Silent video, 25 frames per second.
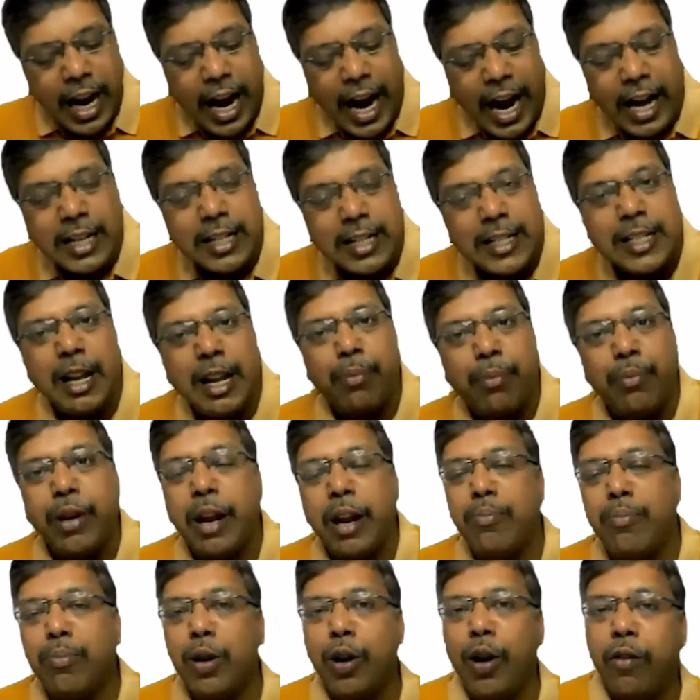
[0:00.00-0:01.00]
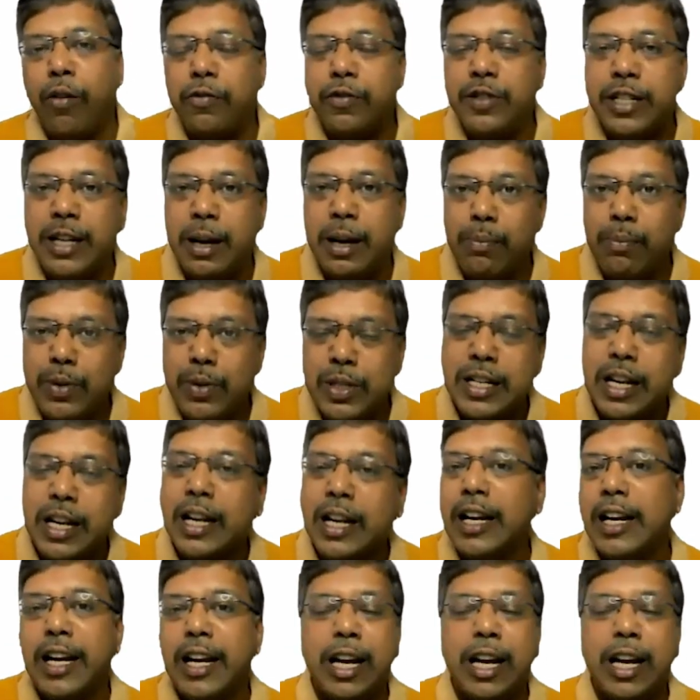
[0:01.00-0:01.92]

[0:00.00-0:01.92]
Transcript: and some number of jumps